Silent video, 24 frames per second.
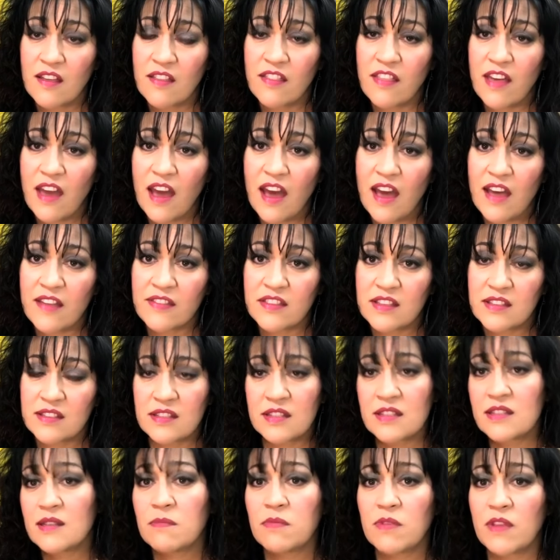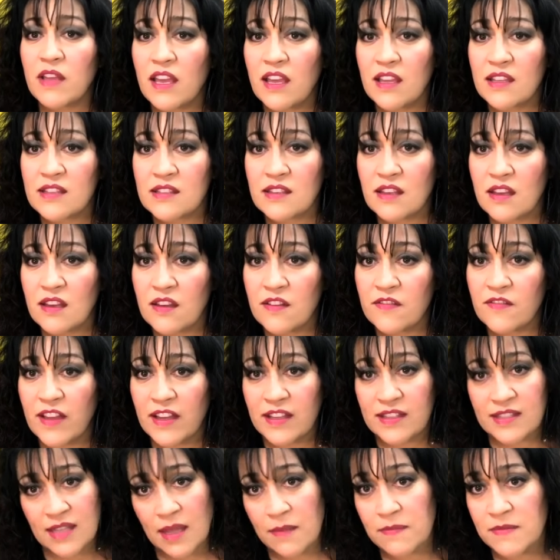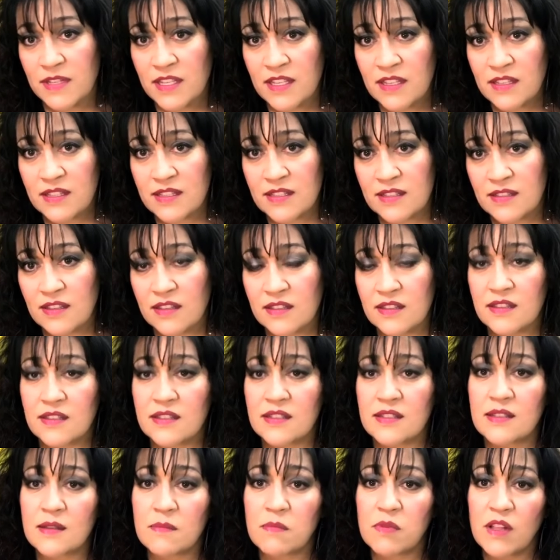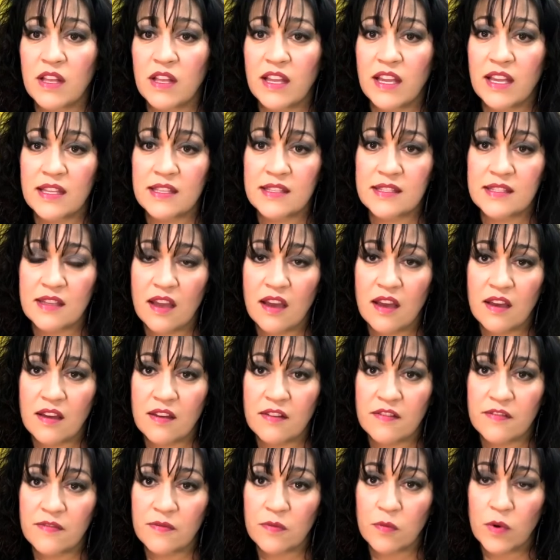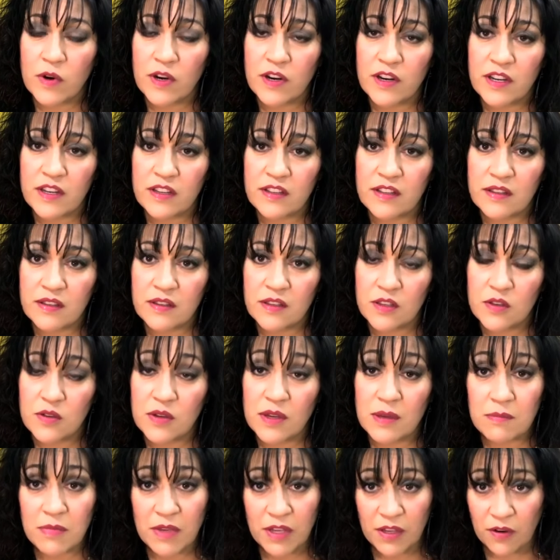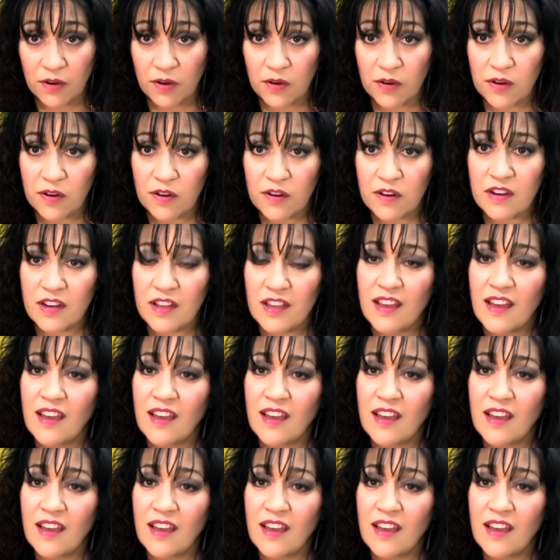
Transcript: that this is a place of acceptance, that this is a place of where you can be heard,